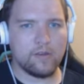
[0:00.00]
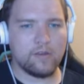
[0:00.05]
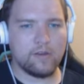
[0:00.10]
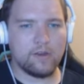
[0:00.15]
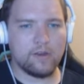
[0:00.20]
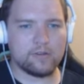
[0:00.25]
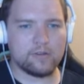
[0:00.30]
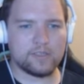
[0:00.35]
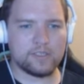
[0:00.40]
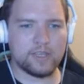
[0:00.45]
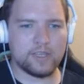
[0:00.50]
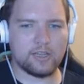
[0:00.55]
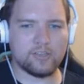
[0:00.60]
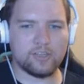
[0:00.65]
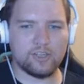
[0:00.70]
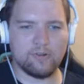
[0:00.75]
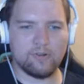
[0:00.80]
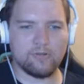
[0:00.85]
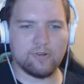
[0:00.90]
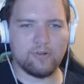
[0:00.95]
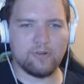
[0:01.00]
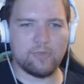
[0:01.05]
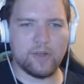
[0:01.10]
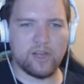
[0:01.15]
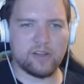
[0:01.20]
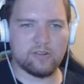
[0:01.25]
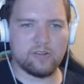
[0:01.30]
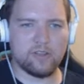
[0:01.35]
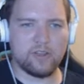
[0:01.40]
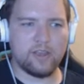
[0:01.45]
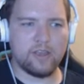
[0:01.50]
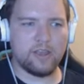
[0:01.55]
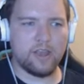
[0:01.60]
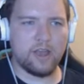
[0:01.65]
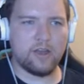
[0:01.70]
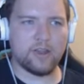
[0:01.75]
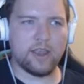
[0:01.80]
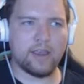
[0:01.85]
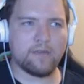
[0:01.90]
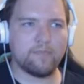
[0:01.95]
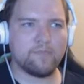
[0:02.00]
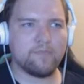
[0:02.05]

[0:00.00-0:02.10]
You're such a role model. Okay.